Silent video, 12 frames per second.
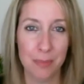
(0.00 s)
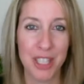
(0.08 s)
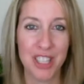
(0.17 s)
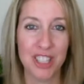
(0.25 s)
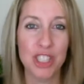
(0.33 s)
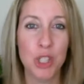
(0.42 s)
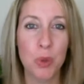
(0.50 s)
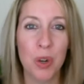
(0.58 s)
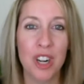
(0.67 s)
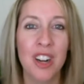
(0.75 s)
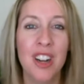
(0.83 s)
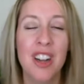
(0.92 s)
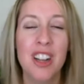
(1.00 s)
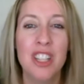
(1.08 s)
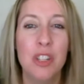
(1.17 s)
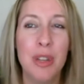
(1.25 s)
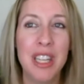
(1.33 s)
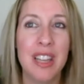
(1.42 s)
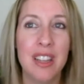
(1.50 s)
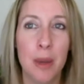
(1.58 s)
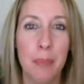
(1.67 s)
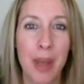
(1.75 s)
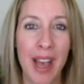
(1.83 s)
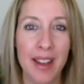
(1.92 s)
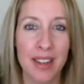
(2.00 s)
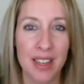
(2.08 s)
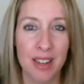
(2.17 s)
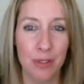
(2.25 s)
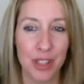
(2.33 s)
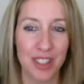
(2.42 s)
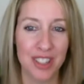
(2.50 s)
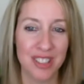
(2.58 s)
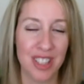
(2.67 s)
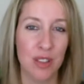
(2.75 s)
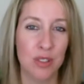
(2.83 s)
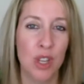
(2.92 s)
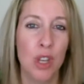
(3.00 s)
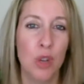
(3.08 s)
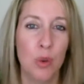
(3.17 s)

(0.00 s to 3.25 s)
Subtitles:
because we get competitive with ourselves.